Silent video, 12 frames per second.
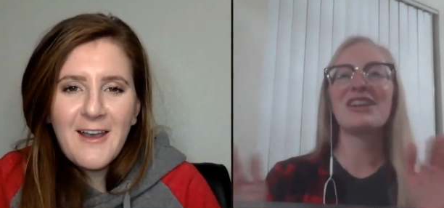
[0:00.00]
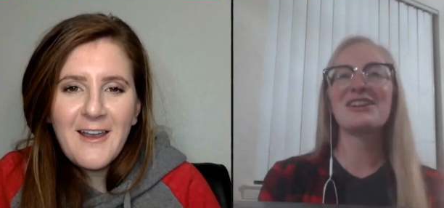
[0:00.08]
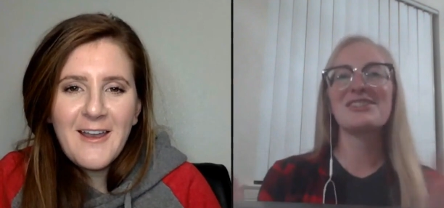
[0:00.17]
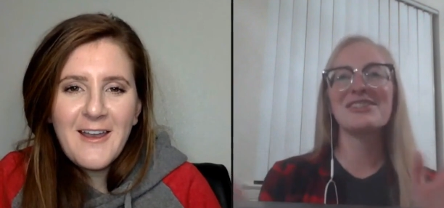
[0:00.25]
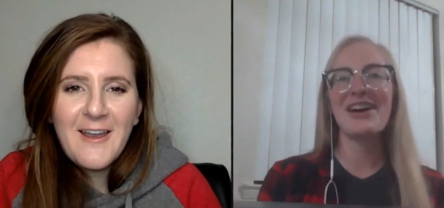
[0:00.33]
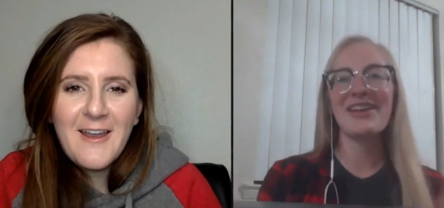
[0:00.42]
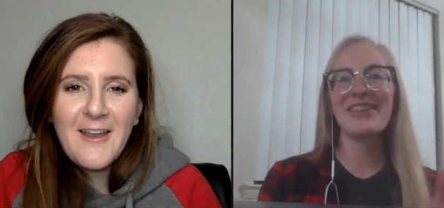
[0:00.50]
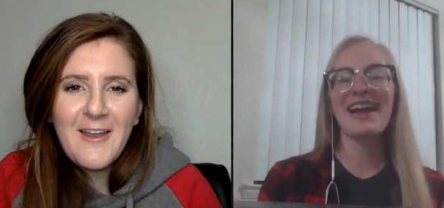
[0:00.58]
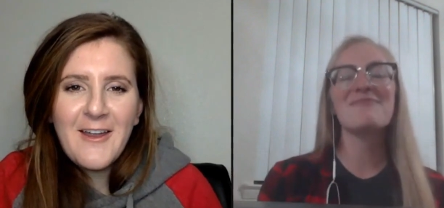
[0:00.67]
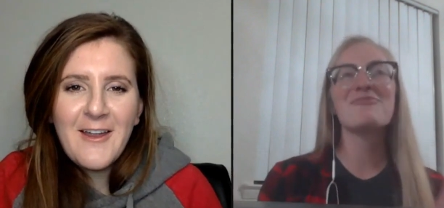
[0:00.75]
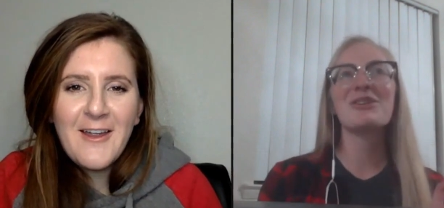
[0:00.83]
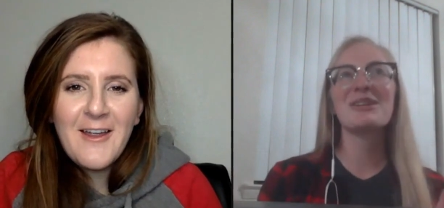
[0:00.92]
Speaker 1: There's nothing.
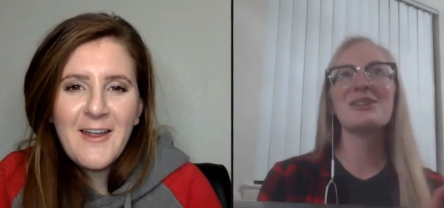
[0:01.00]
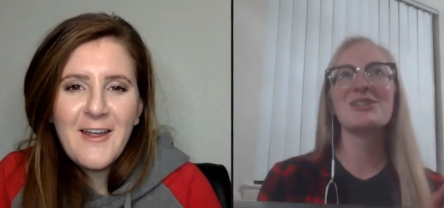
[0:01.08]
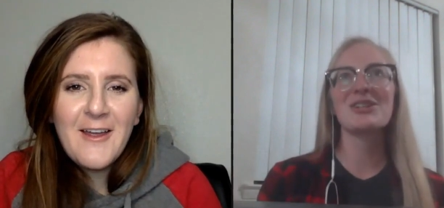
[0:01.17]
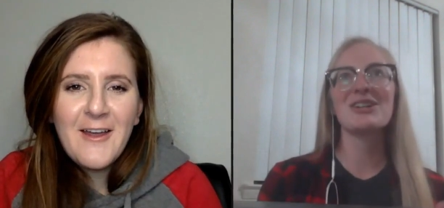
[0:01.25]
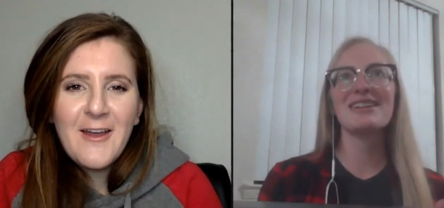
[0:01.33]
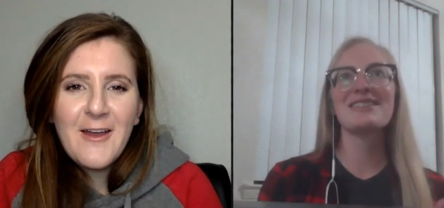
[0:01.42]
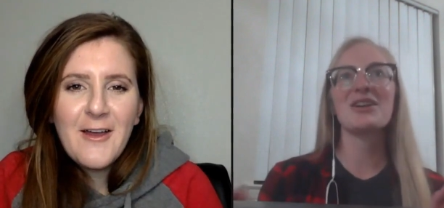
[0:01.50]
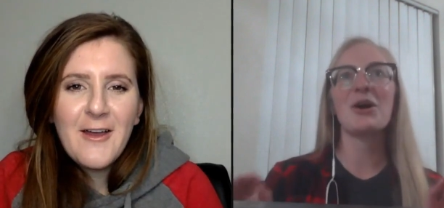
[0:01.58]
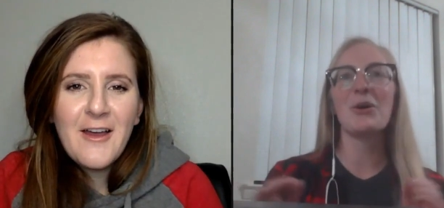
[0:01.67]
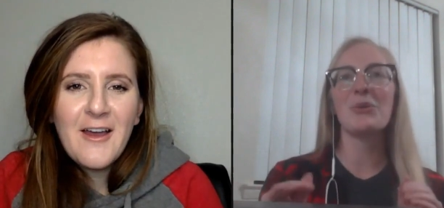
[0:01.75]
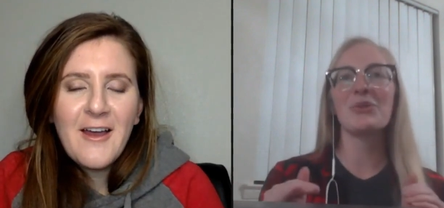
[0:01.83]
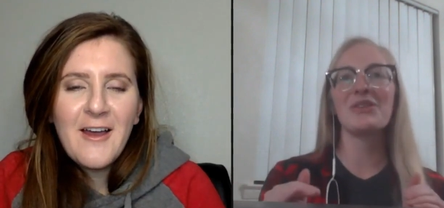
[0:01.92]
I'm pretty sure it's
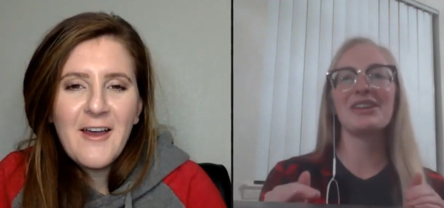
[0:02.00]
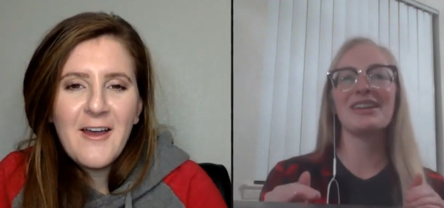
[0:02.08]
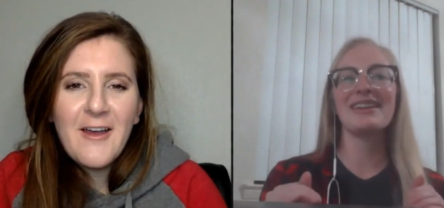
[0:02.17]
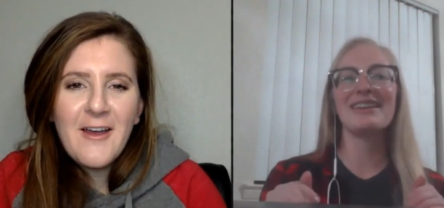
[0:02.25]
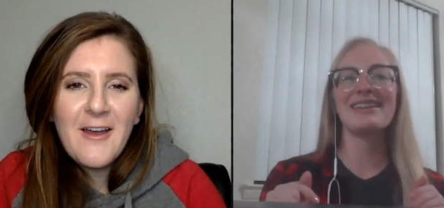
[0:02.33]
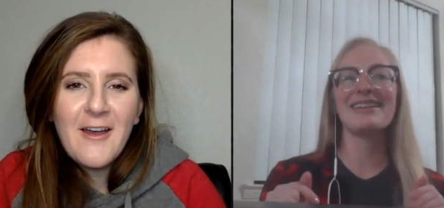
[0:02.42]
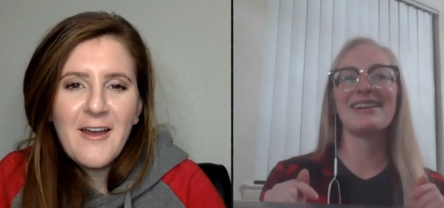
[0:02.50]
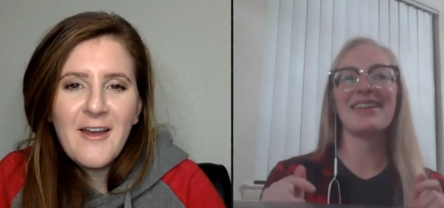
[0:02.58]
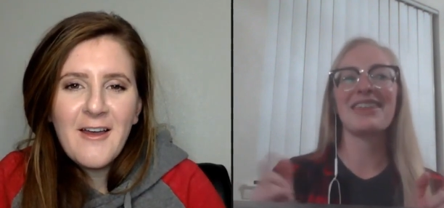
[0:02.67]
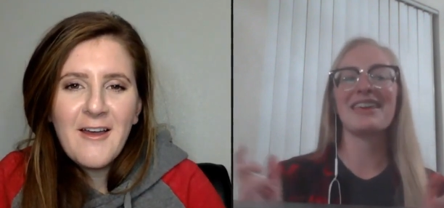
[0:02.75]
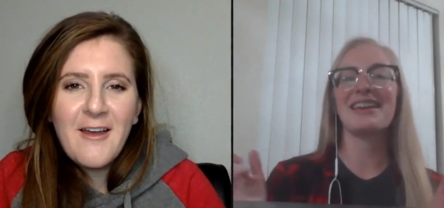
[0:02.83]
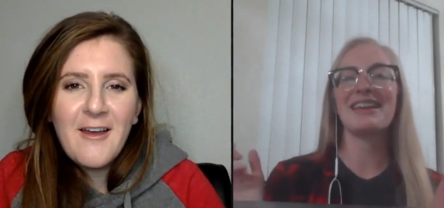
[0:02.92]
only a
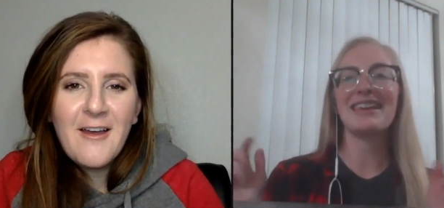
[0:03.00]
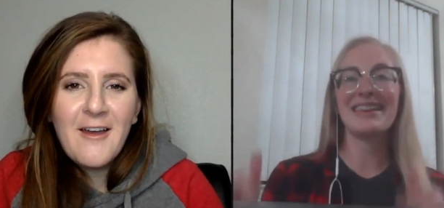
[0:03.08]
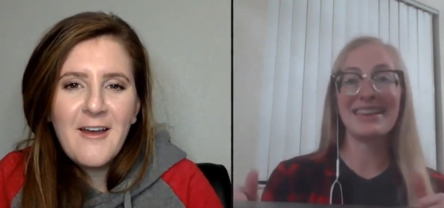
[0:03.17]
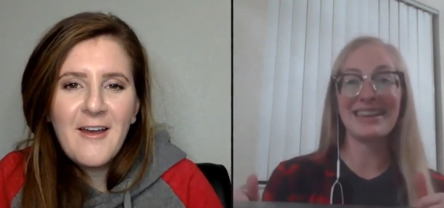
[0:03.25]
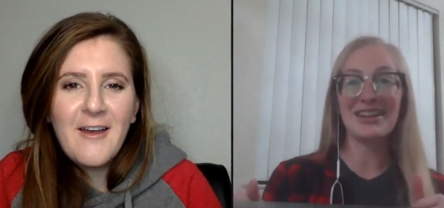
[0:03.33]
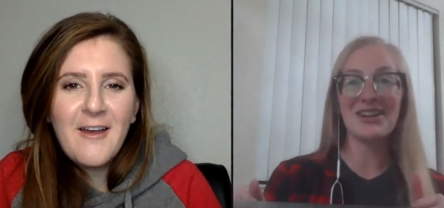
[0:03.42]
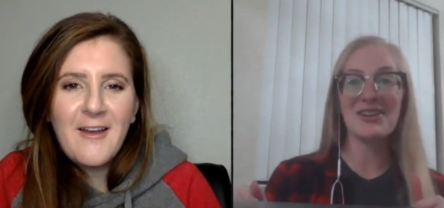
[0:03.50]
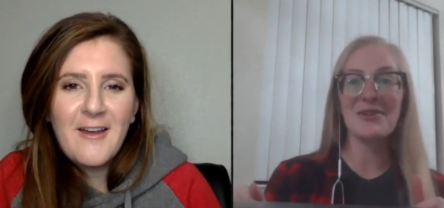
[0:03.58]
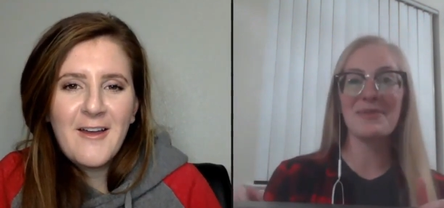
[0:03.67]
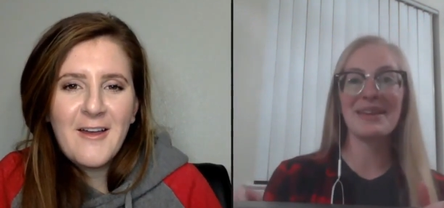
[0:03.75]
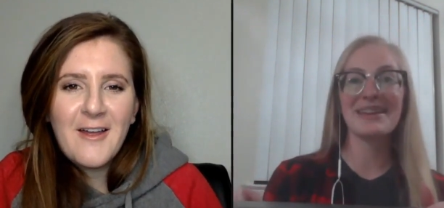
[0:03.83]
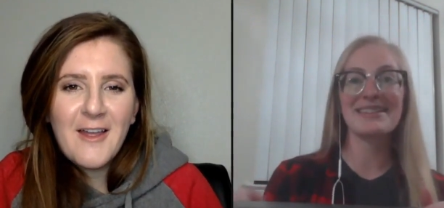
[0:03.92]
thing
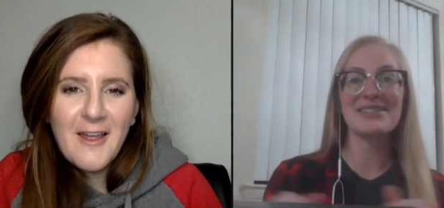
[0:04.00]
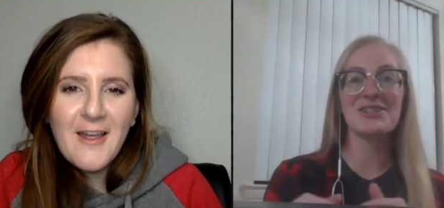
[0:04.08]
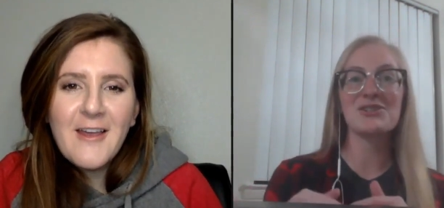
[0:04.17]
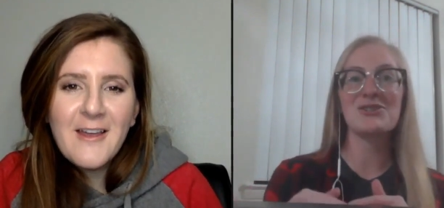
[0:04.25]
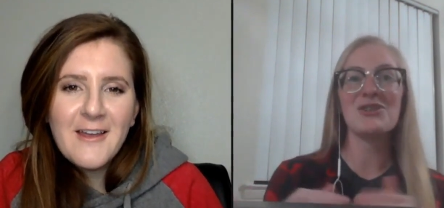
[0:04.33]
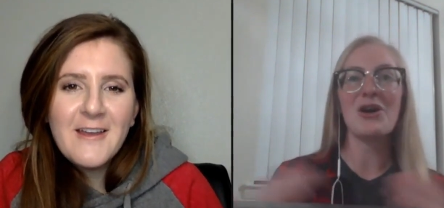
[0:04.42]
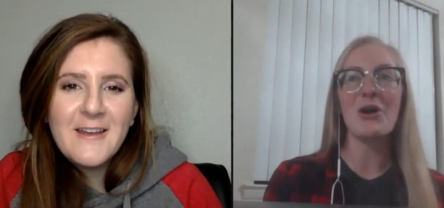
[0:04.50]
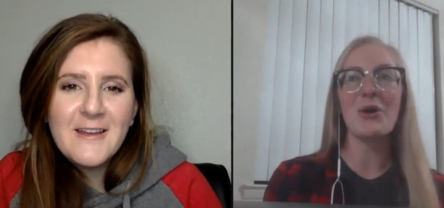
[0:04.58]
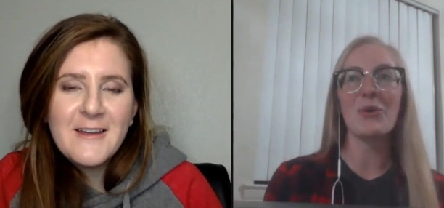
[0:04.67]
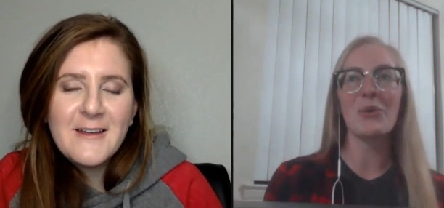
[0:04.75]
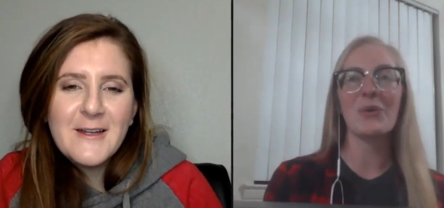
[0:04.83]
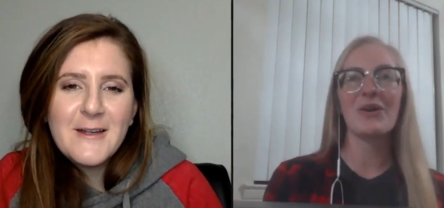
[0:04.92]
here because there's
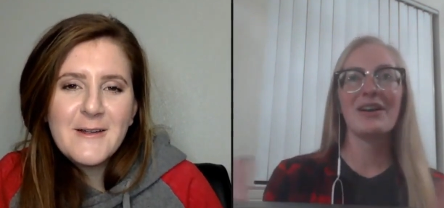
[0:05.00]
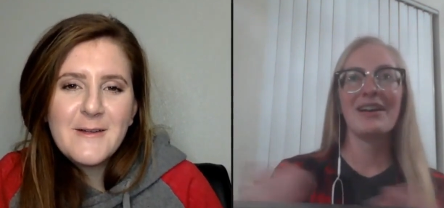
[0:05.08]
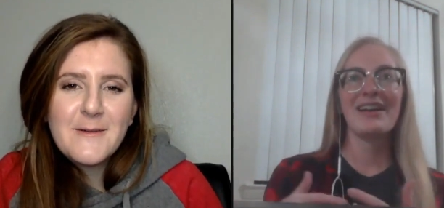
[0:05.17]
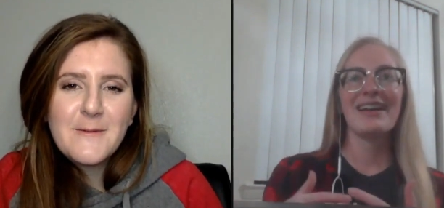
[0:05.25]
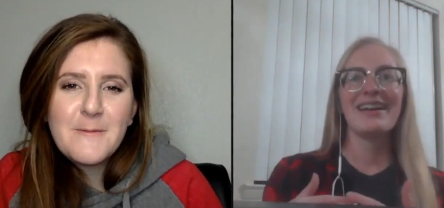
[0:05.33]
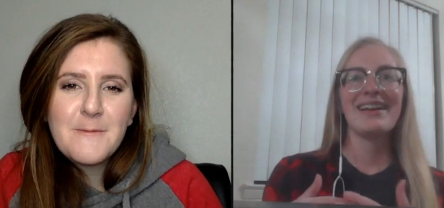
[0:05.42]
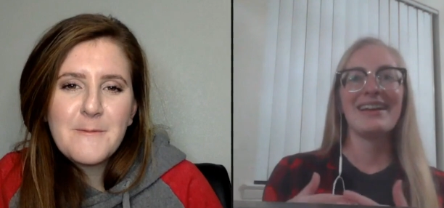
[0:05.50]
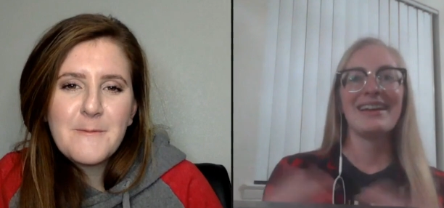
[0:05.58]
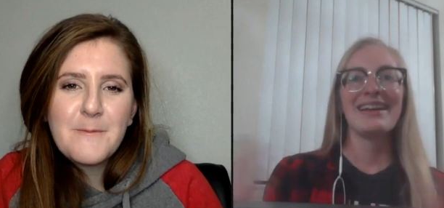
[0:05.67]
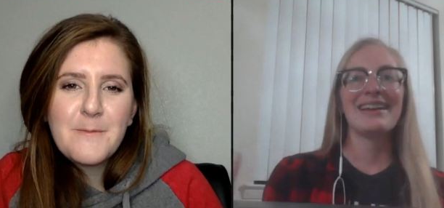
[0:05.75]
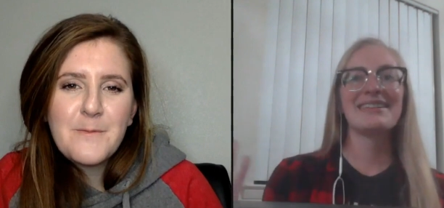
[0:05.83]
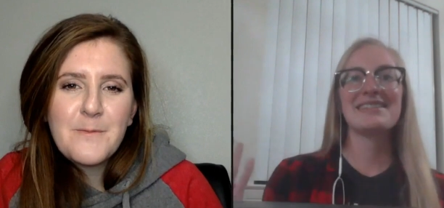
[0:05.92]
no,
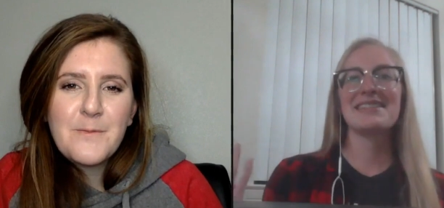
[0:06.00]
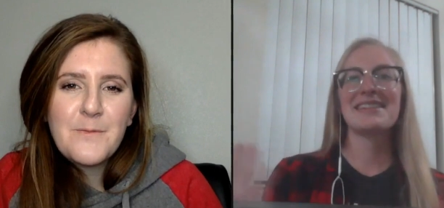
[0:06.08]
it's the